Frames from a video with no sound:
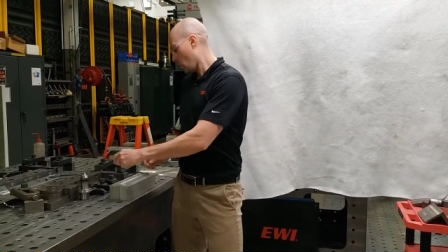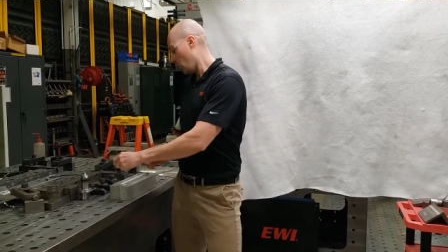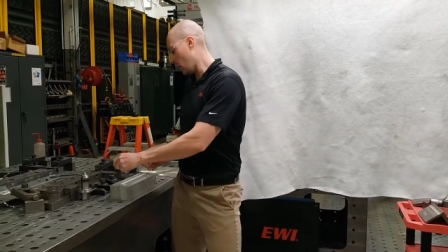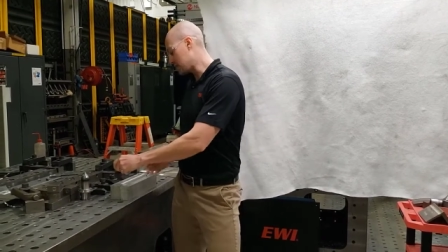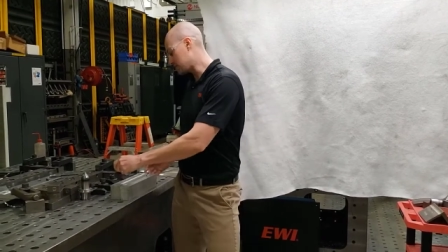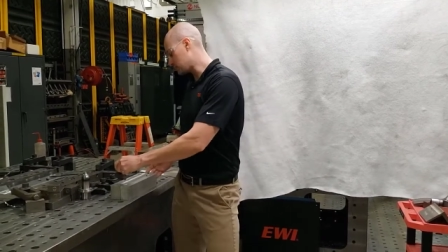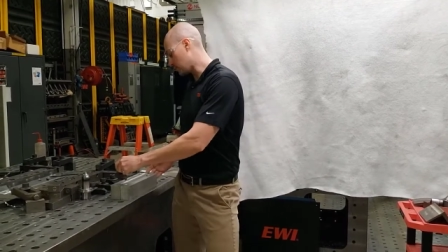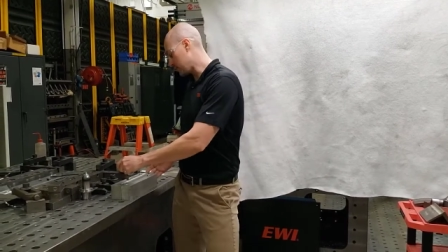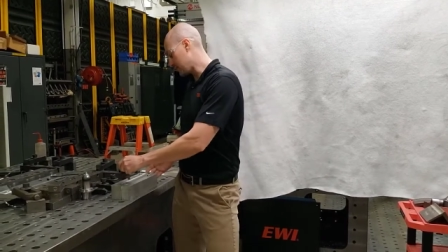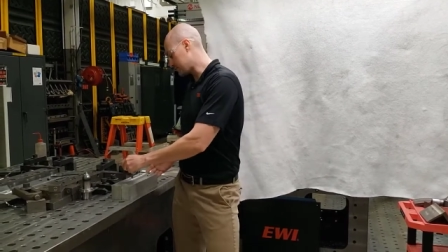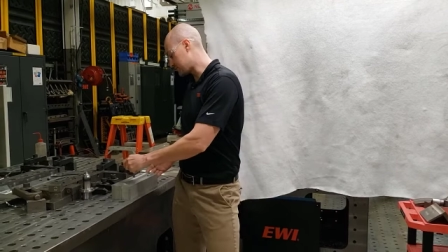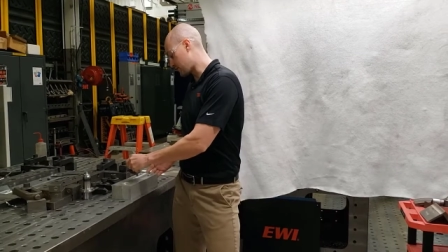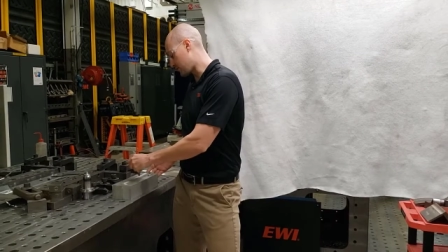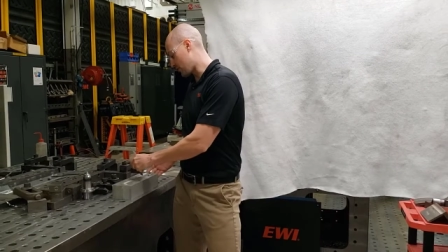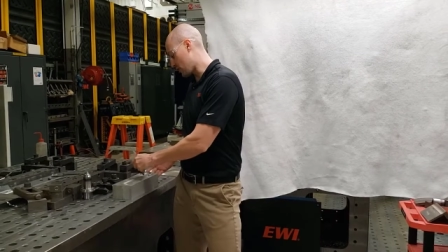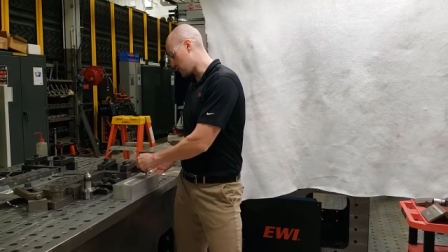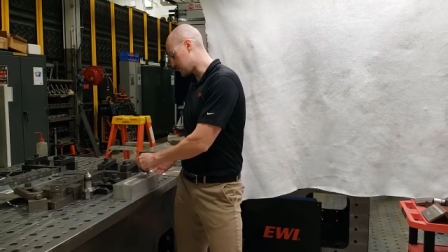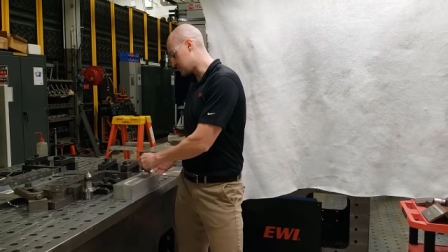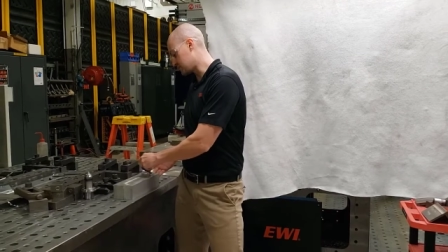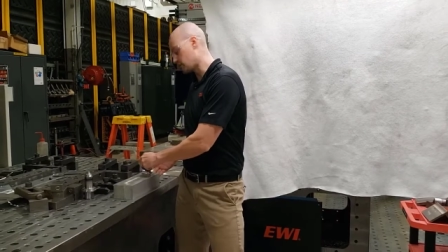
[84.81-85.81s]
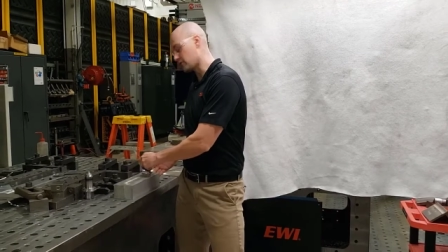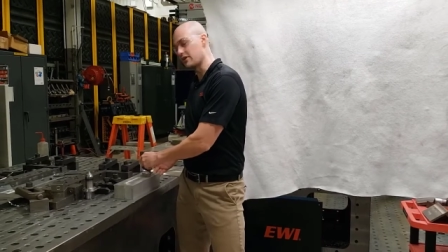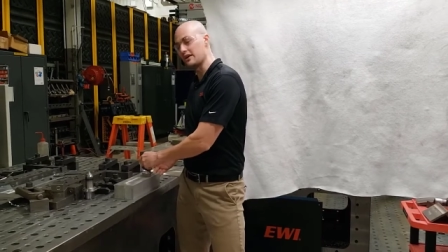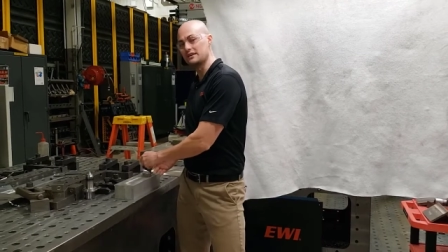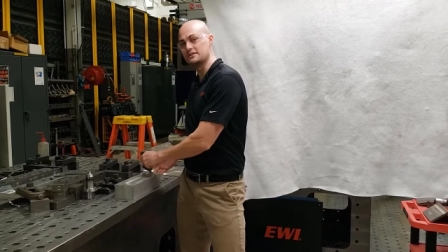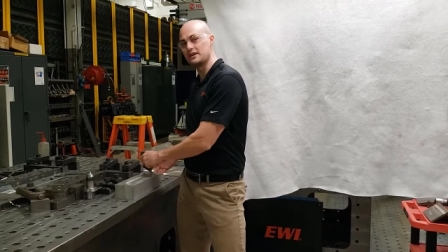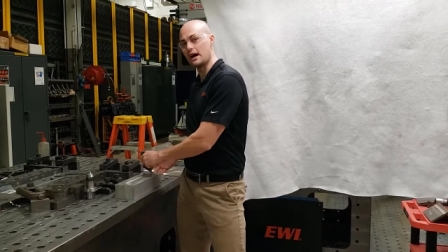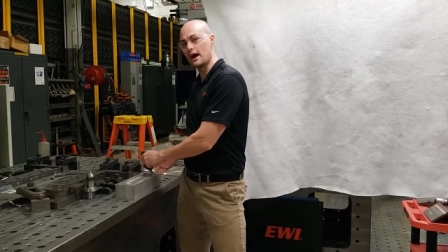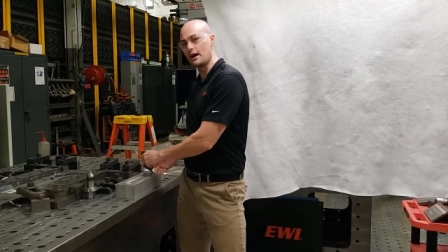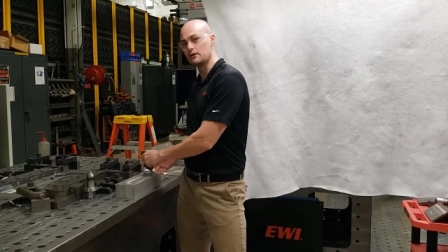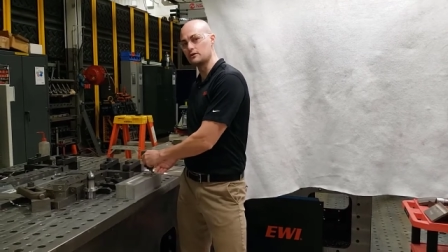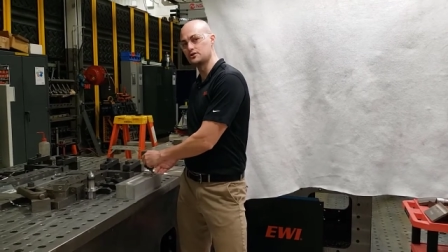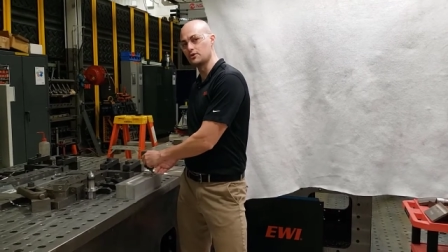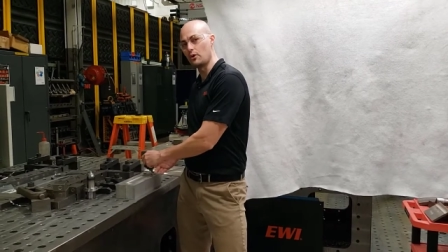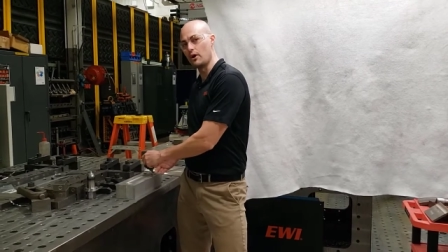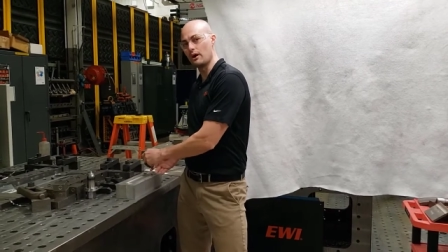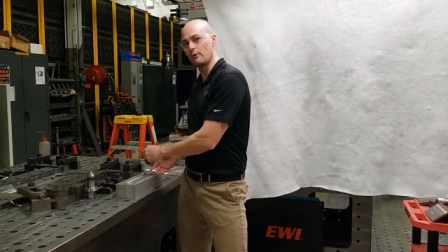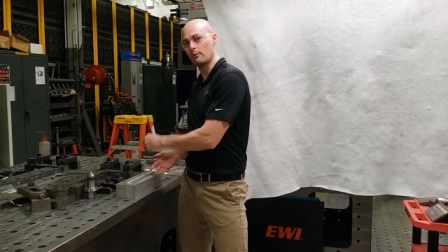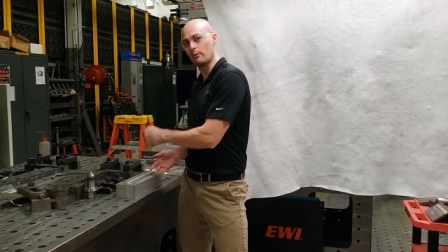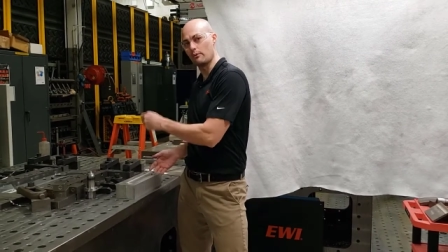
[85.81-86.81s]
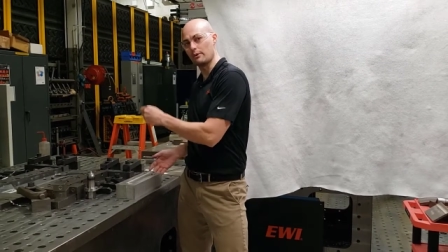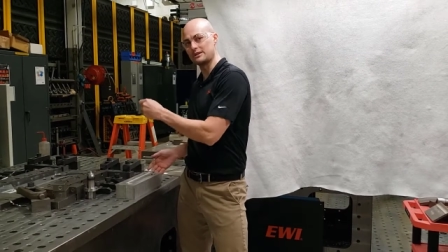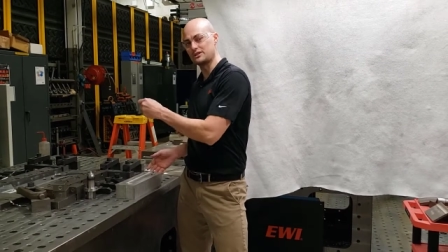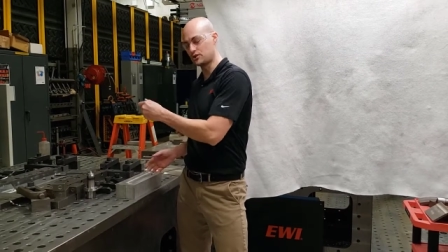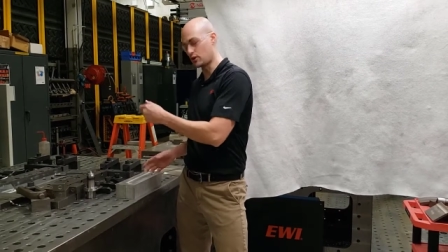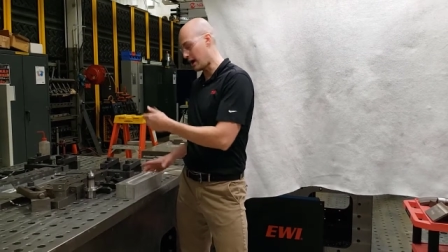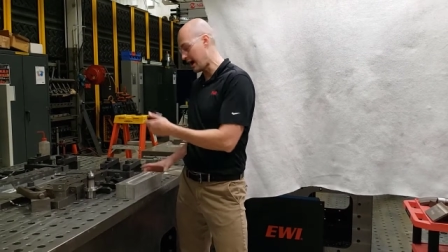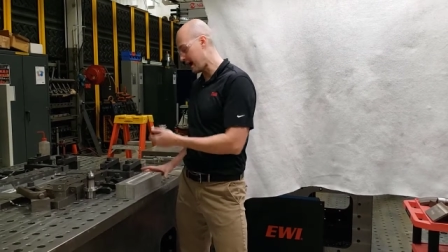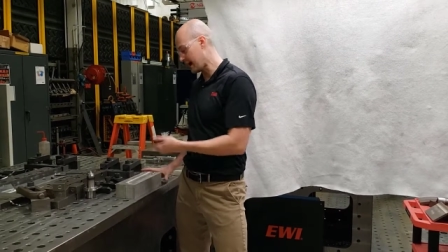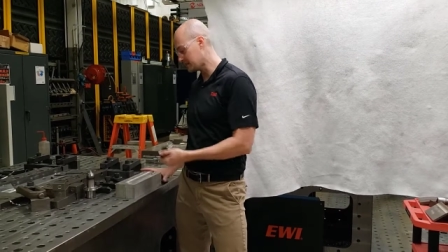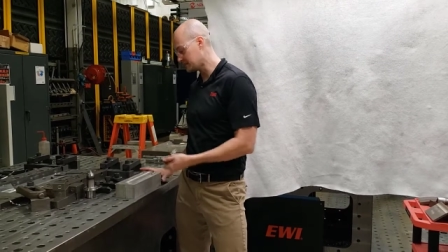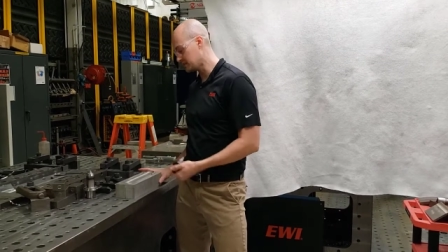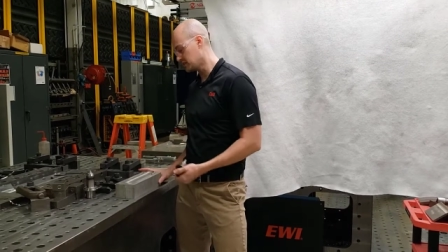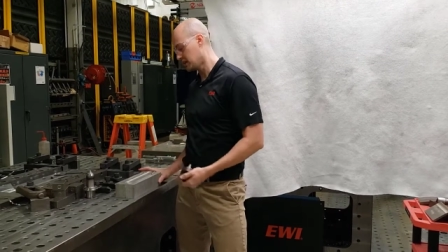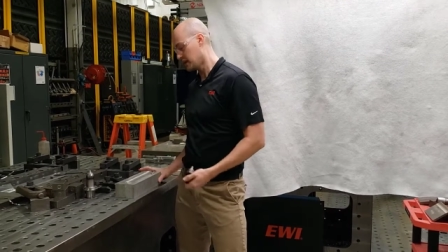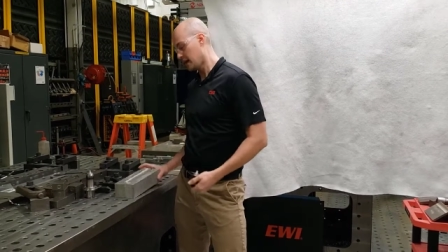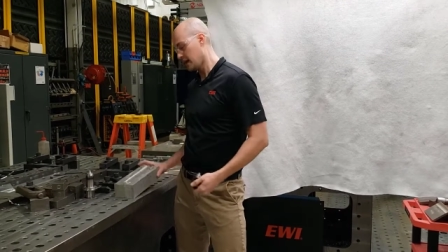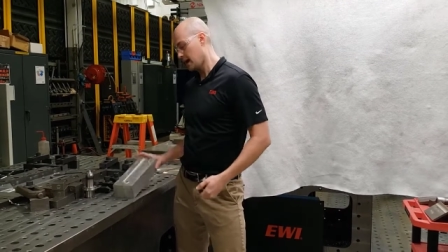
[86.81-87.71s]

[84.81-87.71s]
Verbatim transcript: Once we've traversed through the entire joint, we retract,